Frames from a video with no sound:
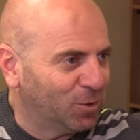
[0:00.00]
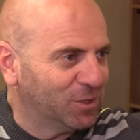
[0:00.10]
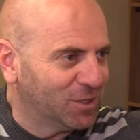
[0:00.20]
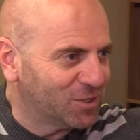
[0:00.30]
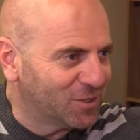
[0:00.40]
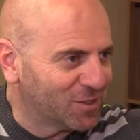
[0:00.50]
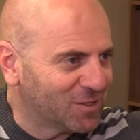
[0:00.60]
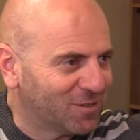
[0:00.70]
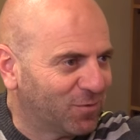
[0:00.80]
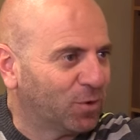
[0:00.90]
to all
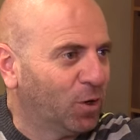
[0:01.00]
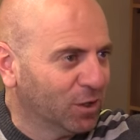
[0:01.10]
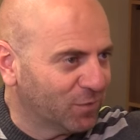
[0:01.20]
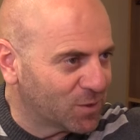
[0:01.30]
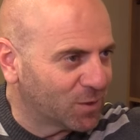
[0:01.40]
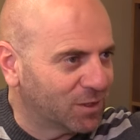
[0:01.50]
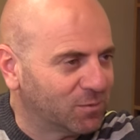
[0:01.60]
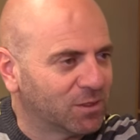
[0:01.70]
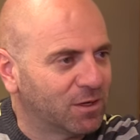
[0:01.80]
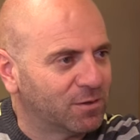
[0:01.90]
nations, for all of us to come
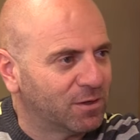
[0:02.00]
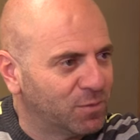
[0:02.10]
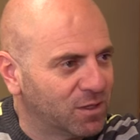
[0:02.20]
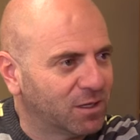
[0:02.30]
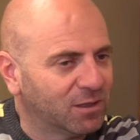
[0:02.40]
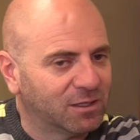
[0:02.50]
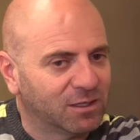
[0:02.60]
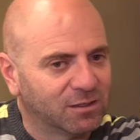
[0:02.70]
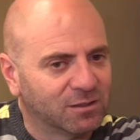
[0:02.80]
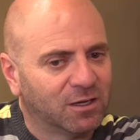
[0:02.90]
together and be that
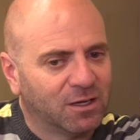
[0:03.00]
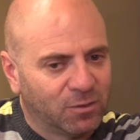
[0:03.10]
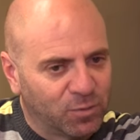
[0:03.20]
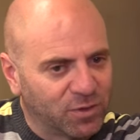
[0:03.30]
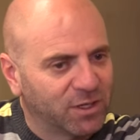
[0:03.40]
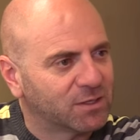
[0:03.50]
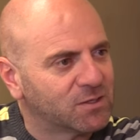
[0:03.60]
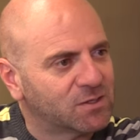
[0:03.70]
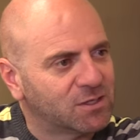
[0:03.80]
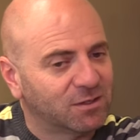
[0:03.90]
light where they can
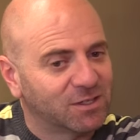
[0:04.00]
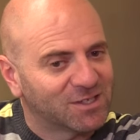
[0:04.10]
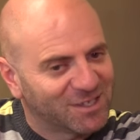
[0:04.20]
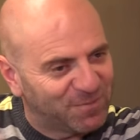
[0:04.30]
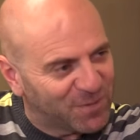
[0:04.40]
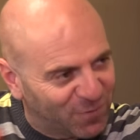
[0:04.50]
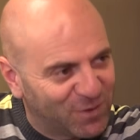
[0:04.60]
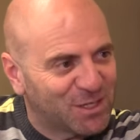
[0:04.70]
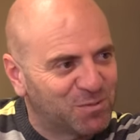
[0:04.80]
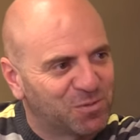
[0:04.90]
see and they say, if
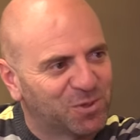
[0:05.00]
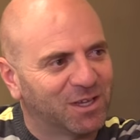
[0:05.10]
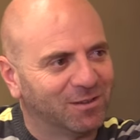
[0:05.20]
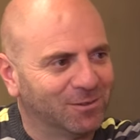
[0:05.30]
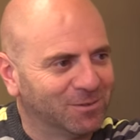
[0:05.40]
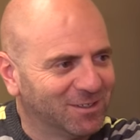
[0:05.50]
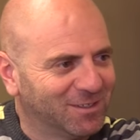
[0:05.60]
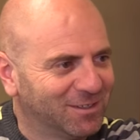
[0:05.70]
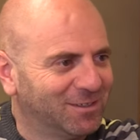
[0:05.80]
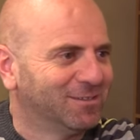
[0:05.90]
these people can do
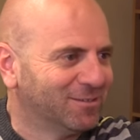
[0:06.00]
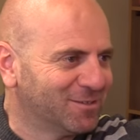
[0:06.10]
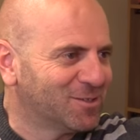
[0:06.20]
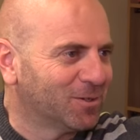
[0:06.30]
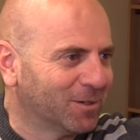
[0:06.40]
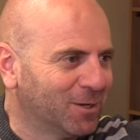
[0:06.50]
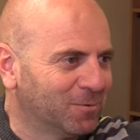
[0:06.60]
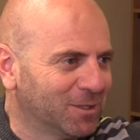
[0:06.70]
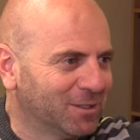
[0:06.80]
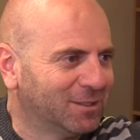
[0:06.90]
it, so can
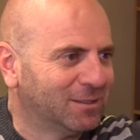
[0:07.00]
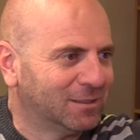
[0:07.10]
we.